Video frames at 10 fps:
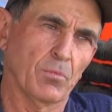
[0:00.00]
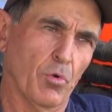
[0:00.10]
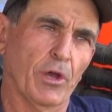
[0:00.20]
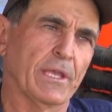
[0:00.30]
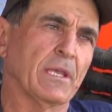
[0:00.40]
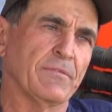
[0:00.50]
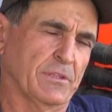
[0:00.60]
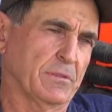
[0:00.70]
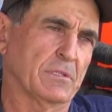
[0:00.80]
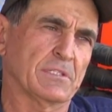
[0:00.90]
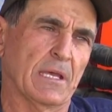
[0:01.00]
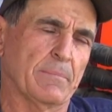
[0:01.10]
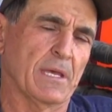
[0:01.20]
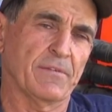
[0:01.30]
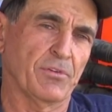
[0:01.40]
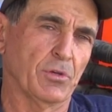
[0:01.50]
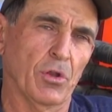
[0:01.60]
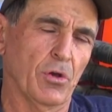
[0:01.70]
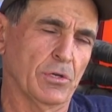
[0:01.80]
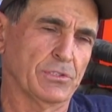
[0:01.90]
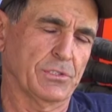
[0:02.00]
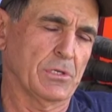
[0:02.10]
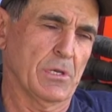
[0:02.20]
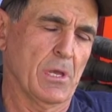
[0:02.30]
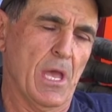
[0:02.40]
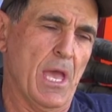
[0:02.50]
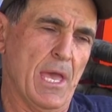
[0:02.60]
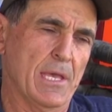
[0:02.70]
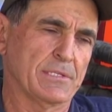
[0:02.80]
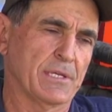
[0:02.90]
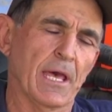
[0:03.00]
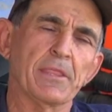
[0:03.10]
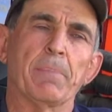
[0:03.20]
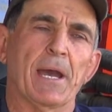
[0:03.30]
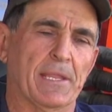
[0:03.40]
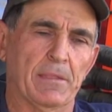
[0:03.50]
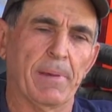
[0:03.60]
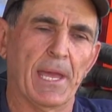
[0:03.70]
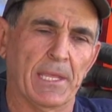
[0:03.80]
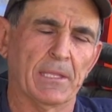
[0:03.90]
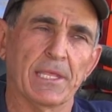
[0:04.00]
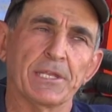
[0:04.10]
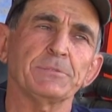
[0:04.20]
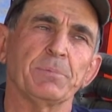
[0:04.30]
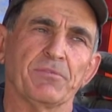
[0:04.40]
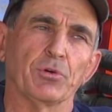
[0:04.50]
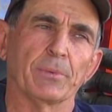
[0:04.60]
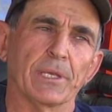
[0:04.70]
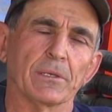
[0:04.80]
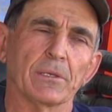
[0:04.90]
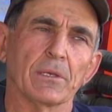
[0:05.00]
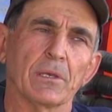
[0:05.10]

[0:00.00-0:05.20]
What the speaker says: why give it the same amount of fertiliser as another part of the paddock that is performing?